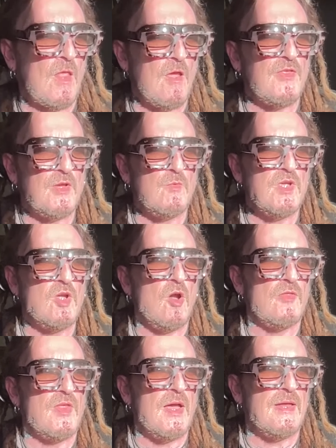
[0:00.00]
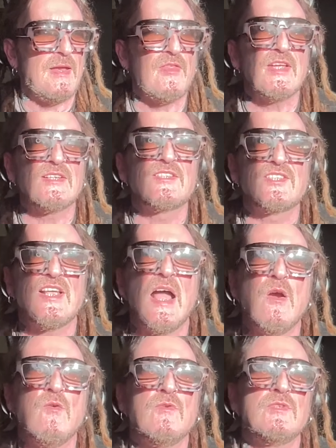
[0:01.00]
I think we got that, and I think it
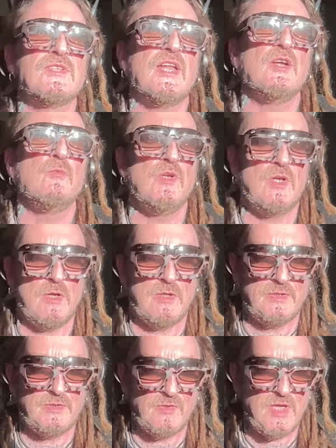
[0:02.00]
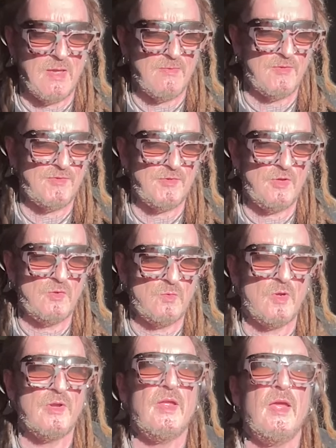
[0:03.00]
sounds like we got it. So yeah, the third
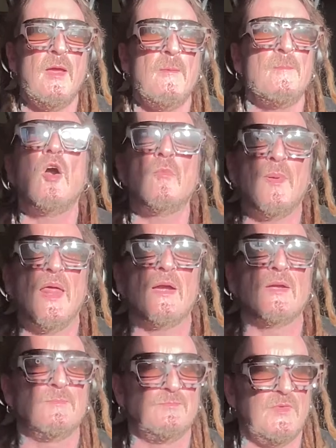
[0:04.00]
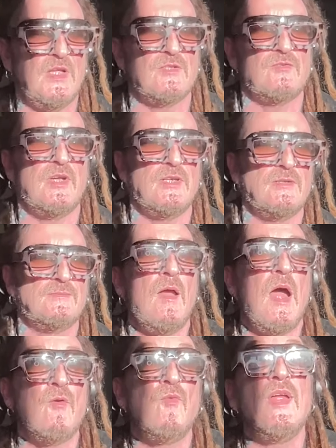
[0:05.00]
one, Dark Black, that's right.
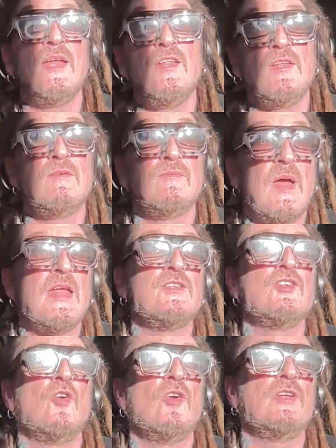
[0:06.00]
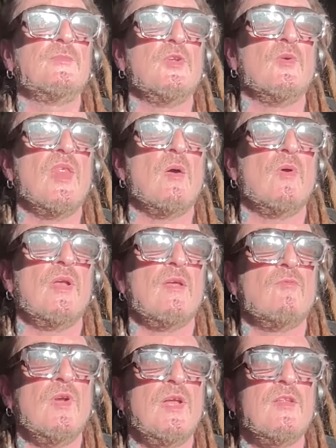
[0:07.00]
I really enjoyed doing that one. I
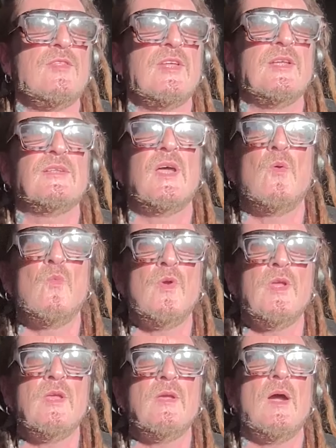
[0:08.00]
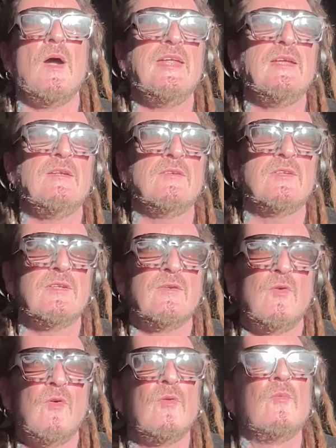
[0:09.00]
really think that we nailed
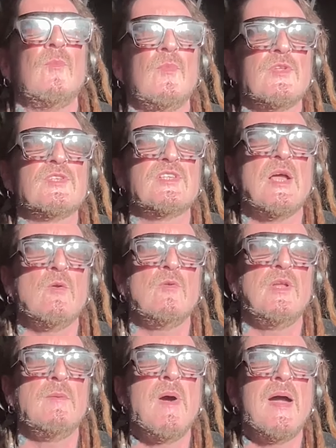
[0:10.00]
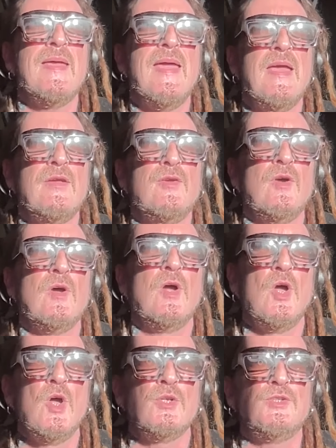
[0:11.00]
the sound in my head
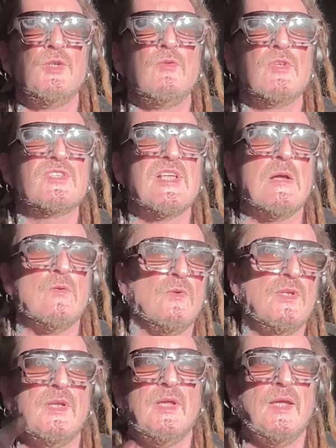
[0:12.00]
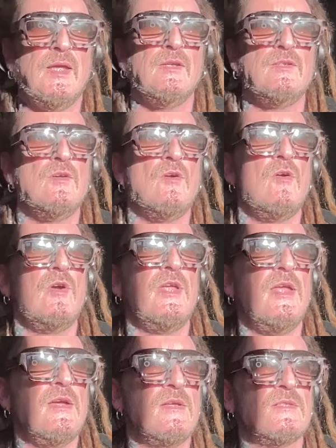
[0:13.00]
to the sound in your
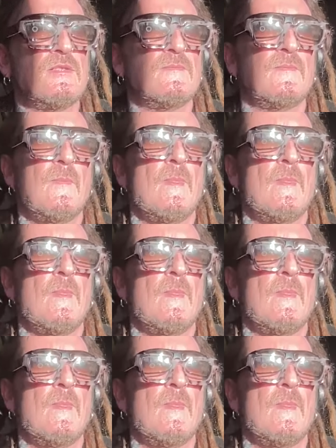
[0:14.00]
ears.